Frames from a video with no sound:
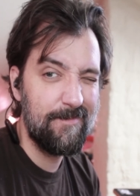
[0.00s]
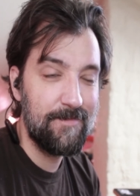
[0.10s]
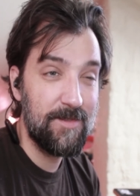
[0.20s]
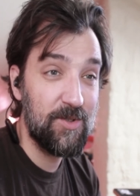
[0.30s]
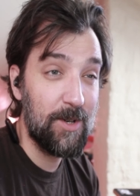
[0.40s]

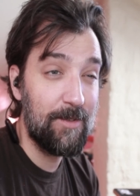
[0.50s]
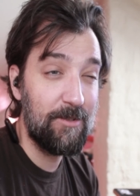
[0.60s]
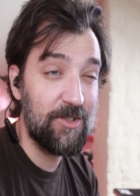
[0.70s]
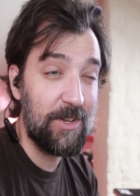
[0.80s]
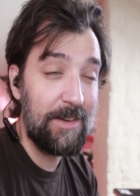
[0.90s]
sort of a
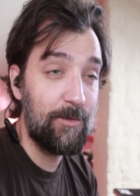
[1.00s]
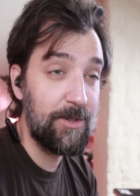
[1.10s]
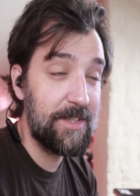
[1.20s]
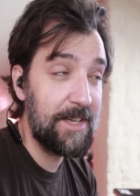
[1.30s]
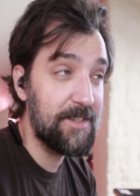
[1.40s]

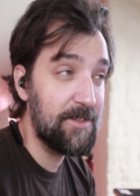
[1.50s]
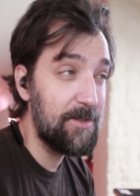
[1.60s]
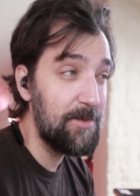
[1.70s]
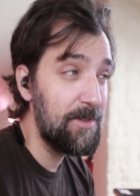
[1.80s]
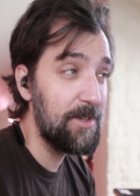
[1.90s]
Rosetta
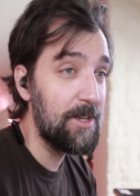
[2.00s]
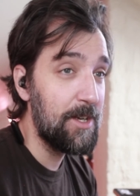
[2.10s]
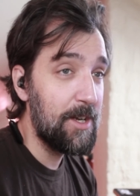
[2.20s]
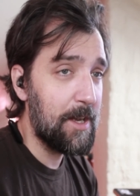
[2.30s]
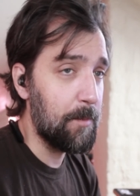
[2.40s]
Stone and